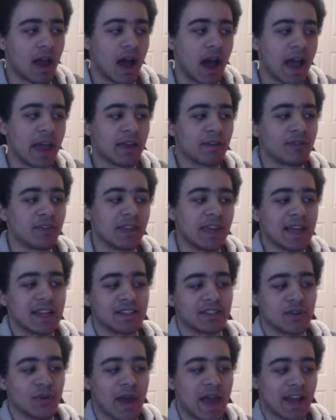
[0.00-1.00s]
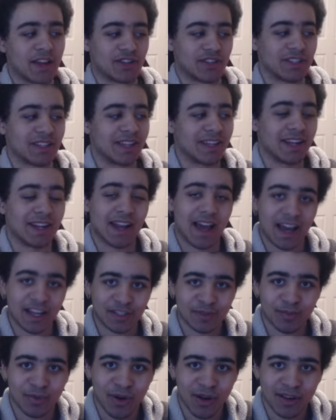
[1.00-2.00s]
I have yet to actually get an
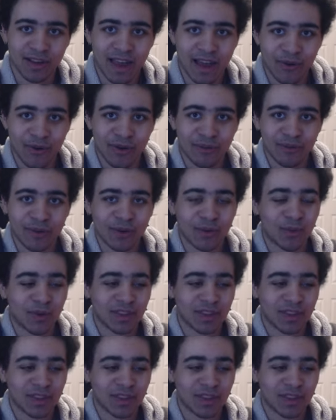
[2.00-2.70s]
Ice proc, however,